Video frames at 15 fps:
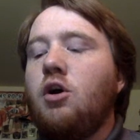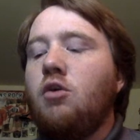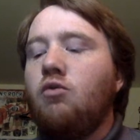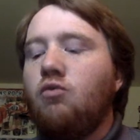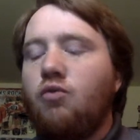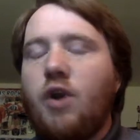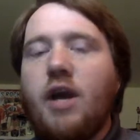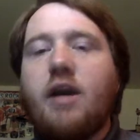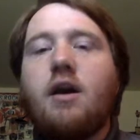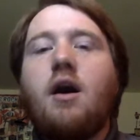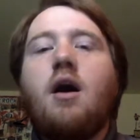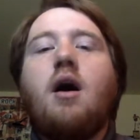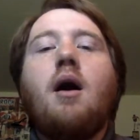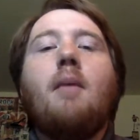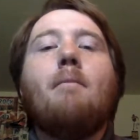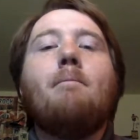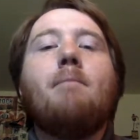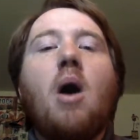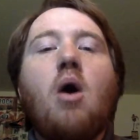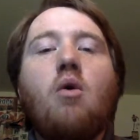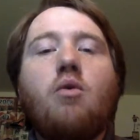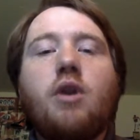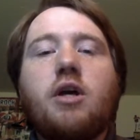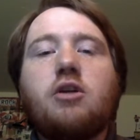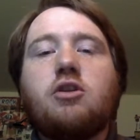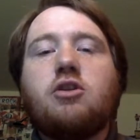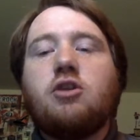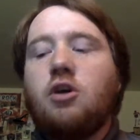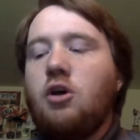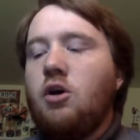Rick
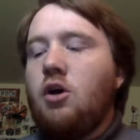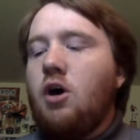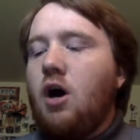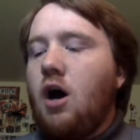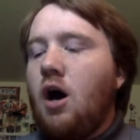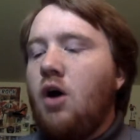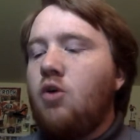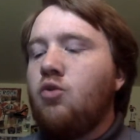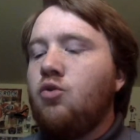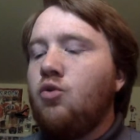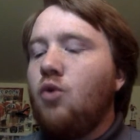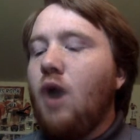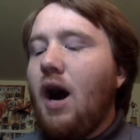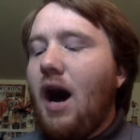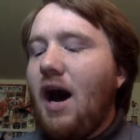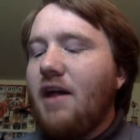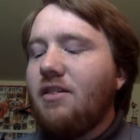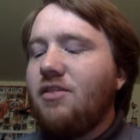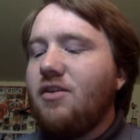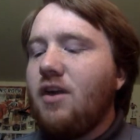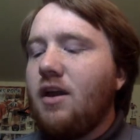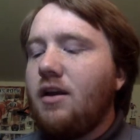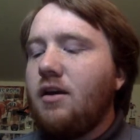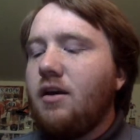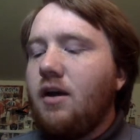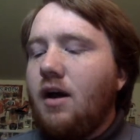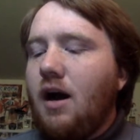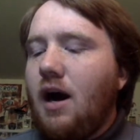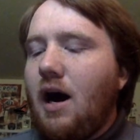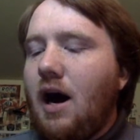Bowness, uh, who I think
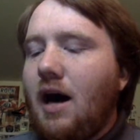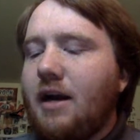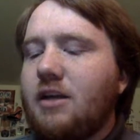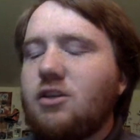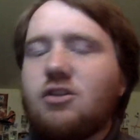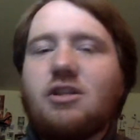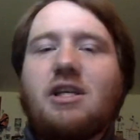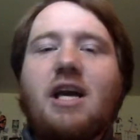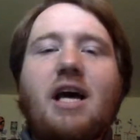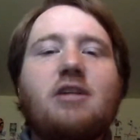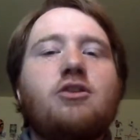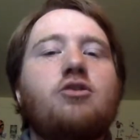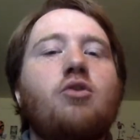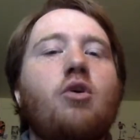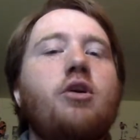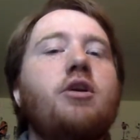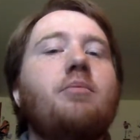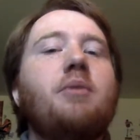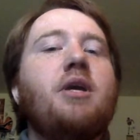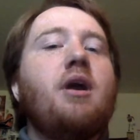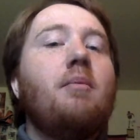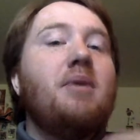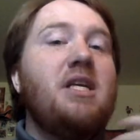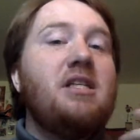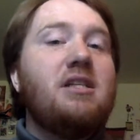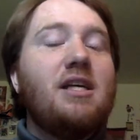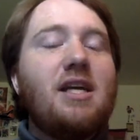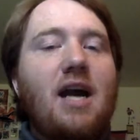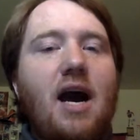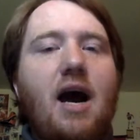honestly has started to become. He's a
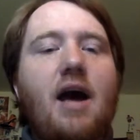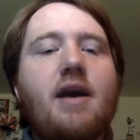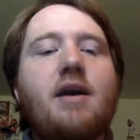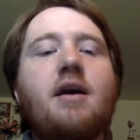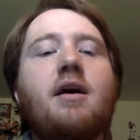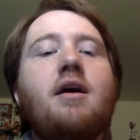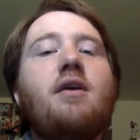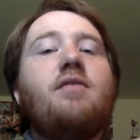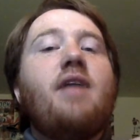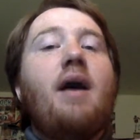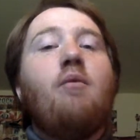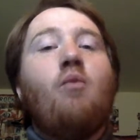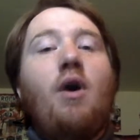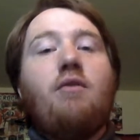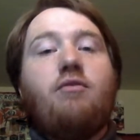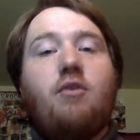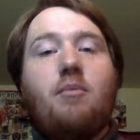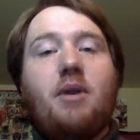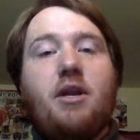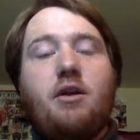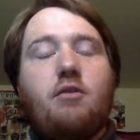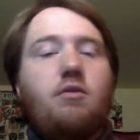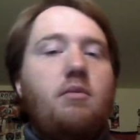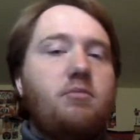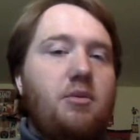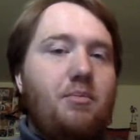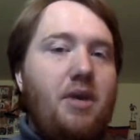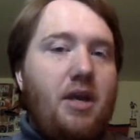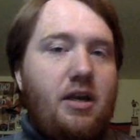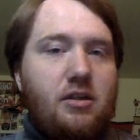guy that went from an interim to
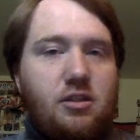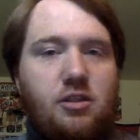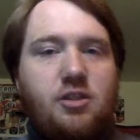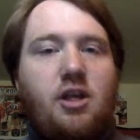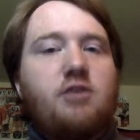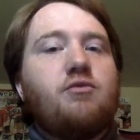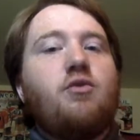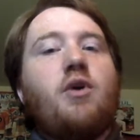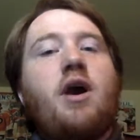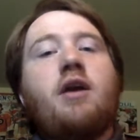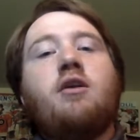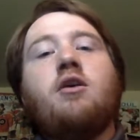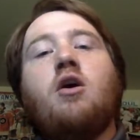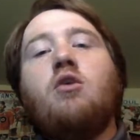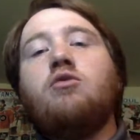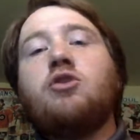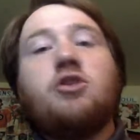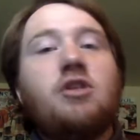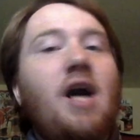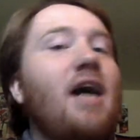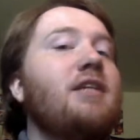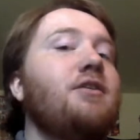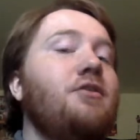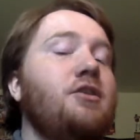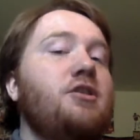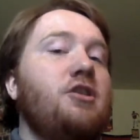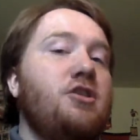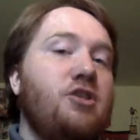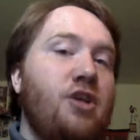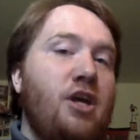being a successful head coach, not to the
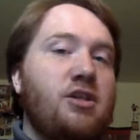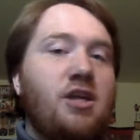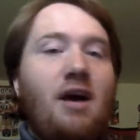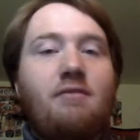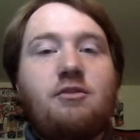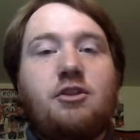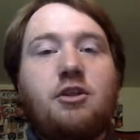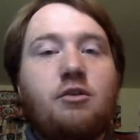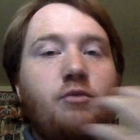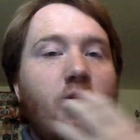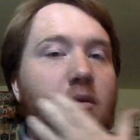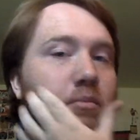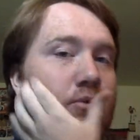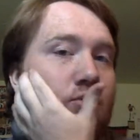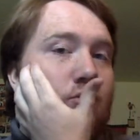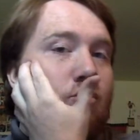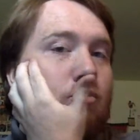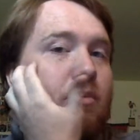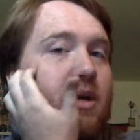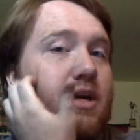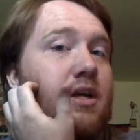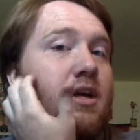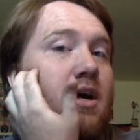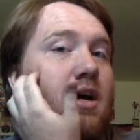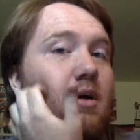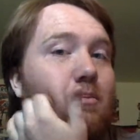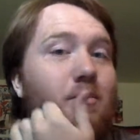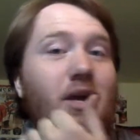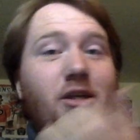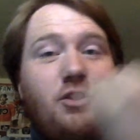success. Obviously, Greg Berube
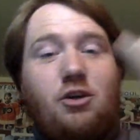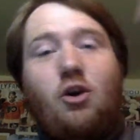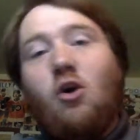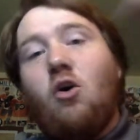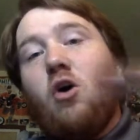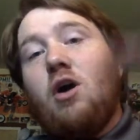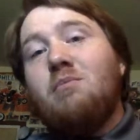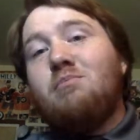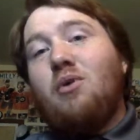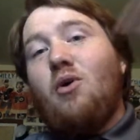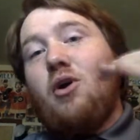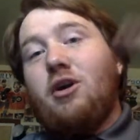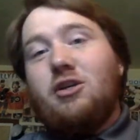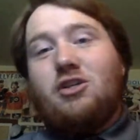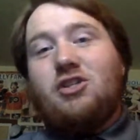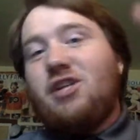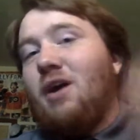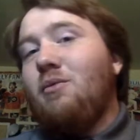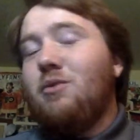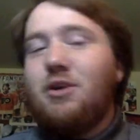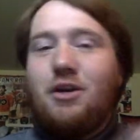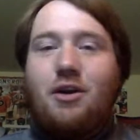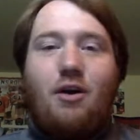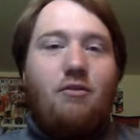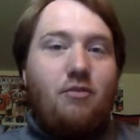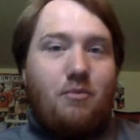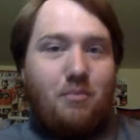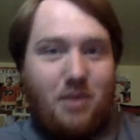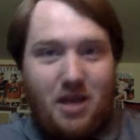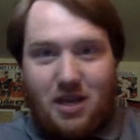makes it a hard bar to set when you go
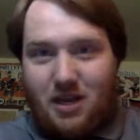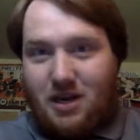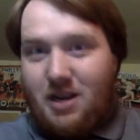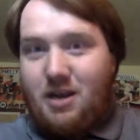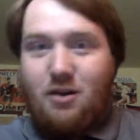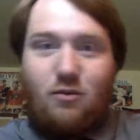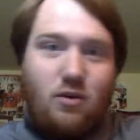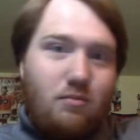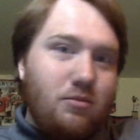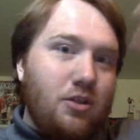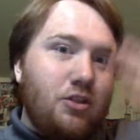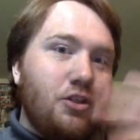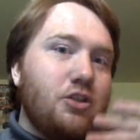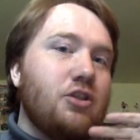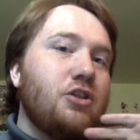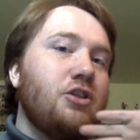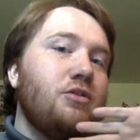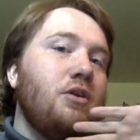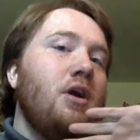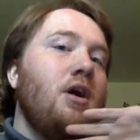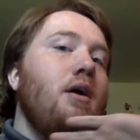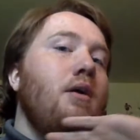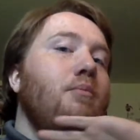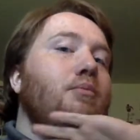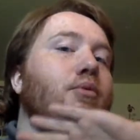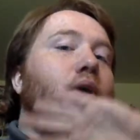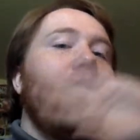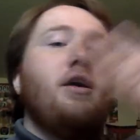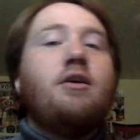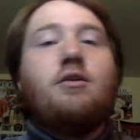from being an interim to just
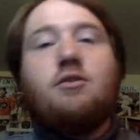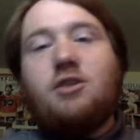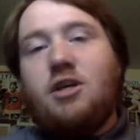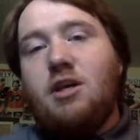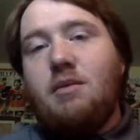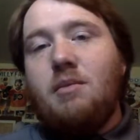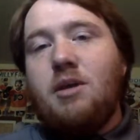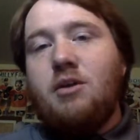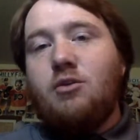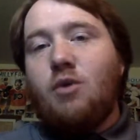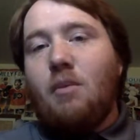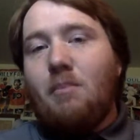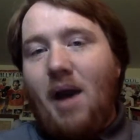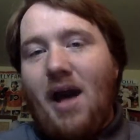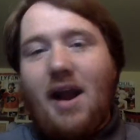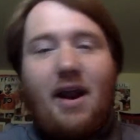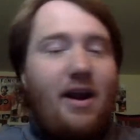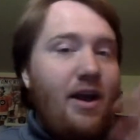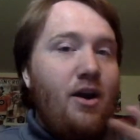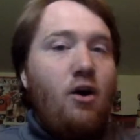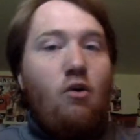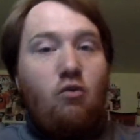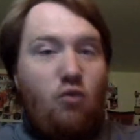playing your team into a bat out of hell